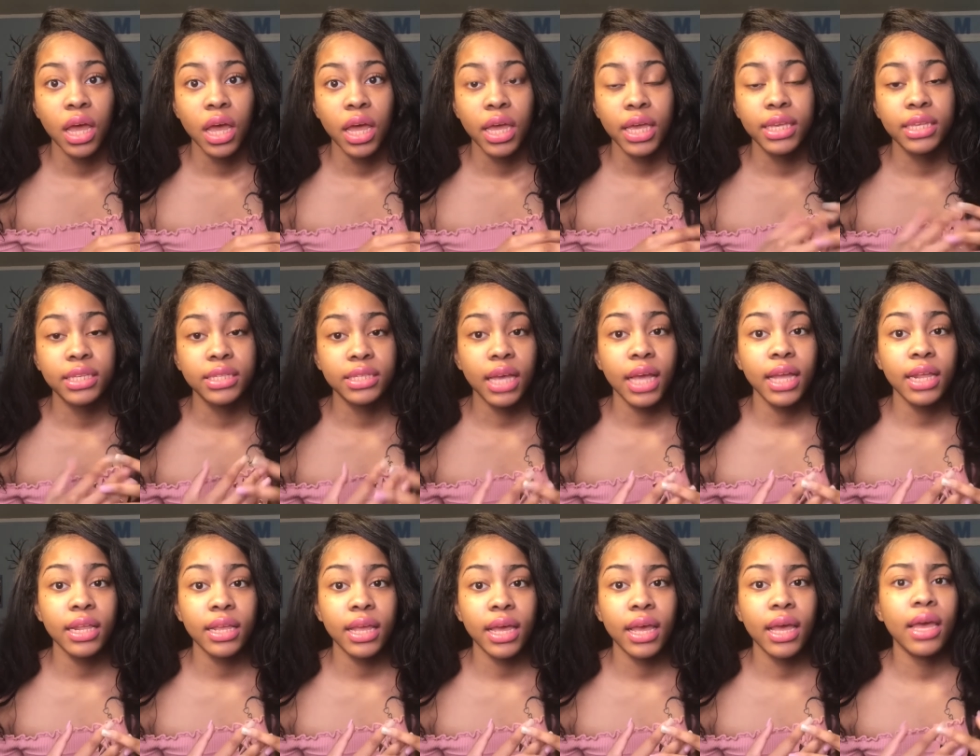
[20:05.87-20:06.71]
He
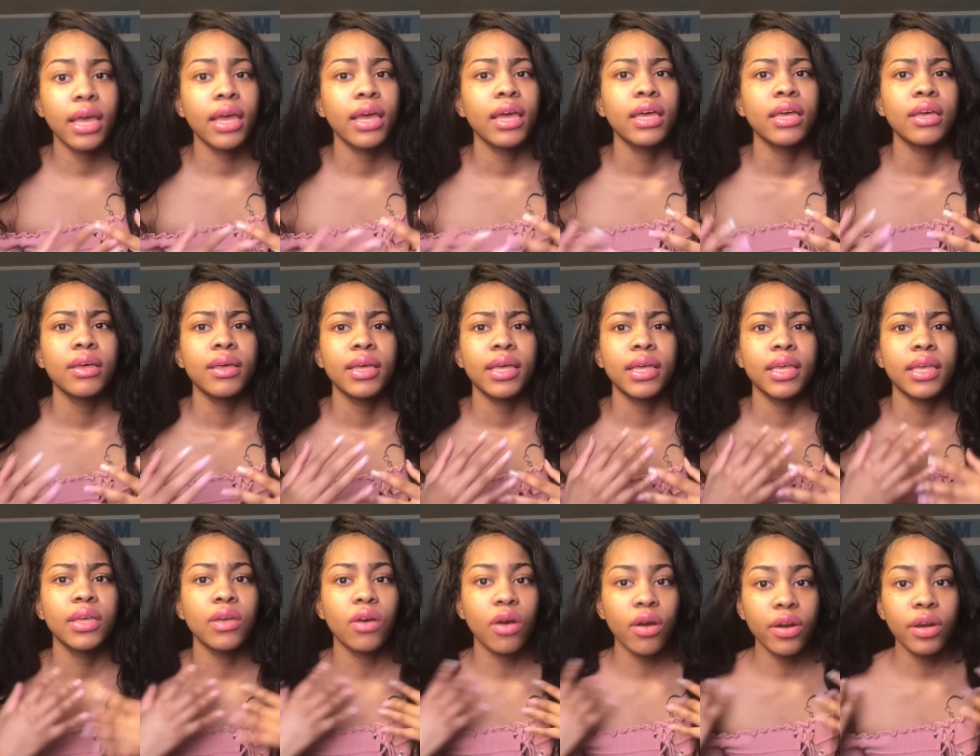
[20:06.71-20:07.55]
said that, and
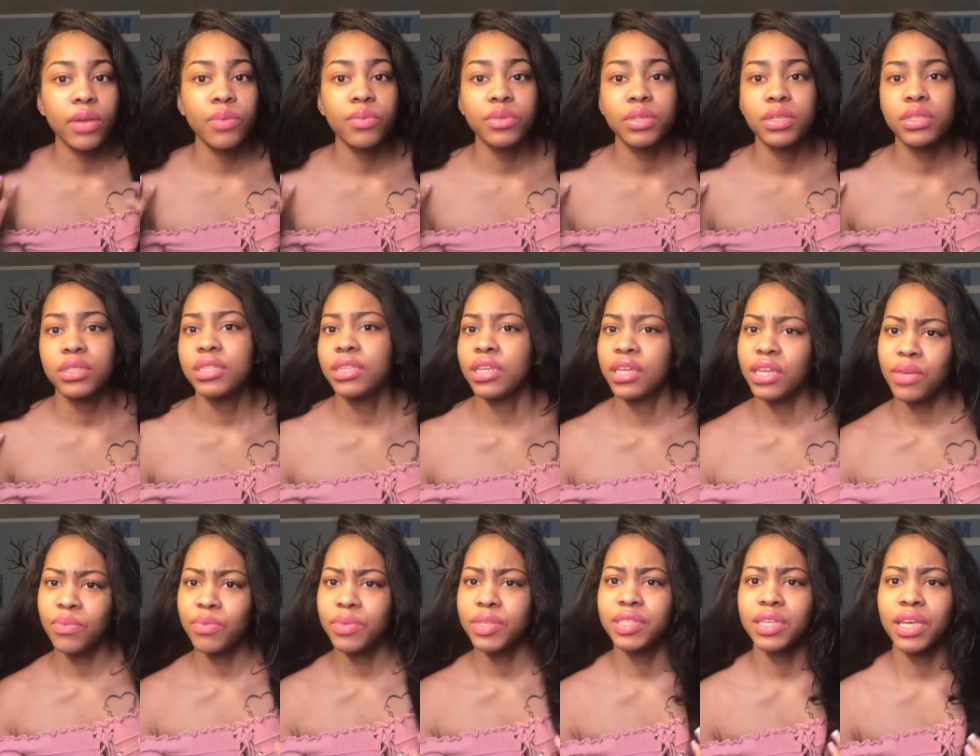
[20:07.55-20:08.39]
he was
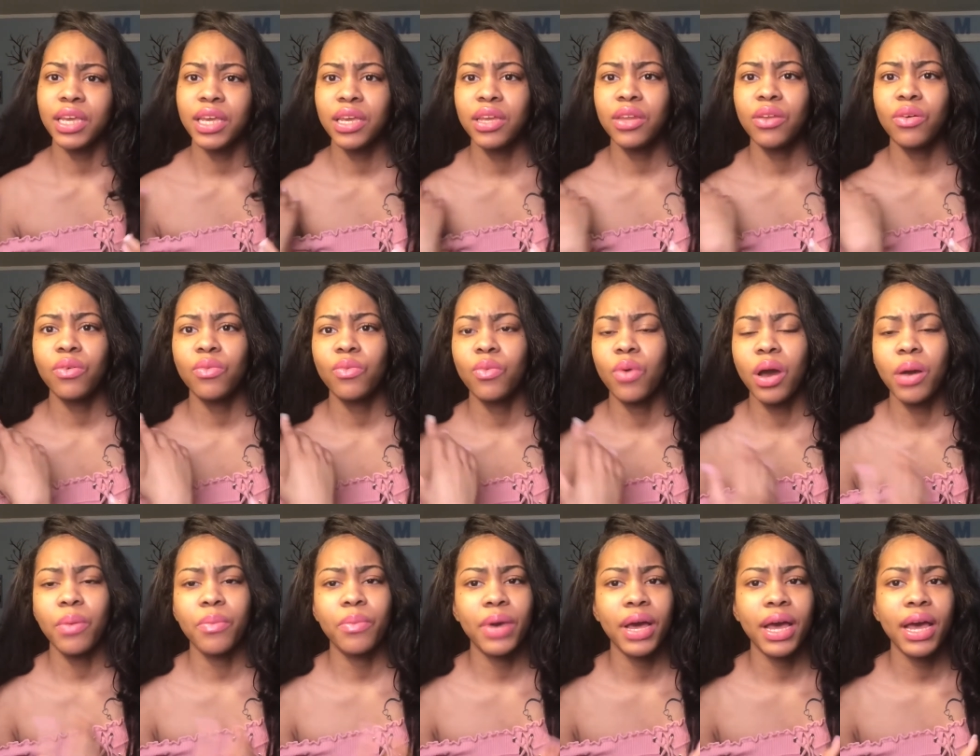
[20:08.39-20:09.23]
saying he don't
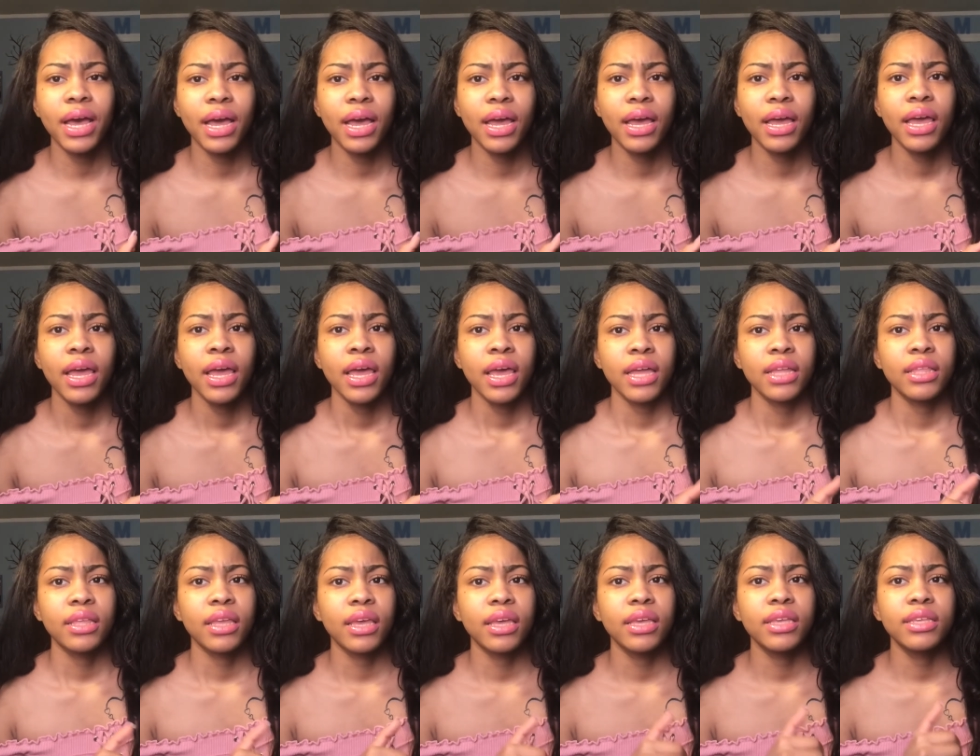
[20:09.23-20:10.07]
want mine,
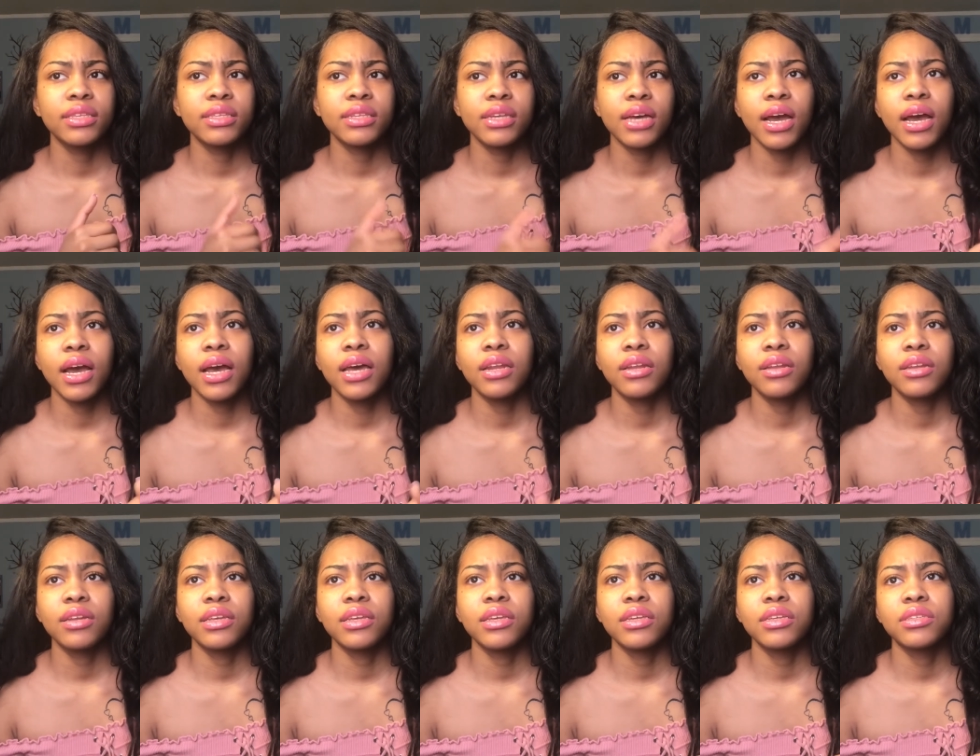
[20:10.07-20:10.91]
that he's tired
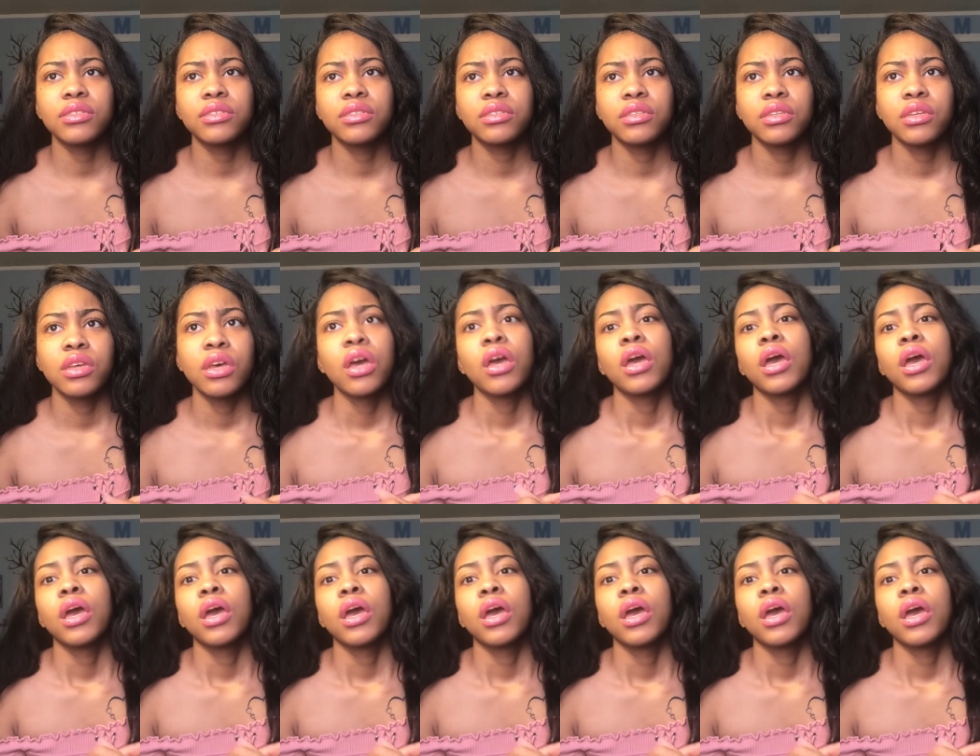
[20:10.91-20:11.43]
of these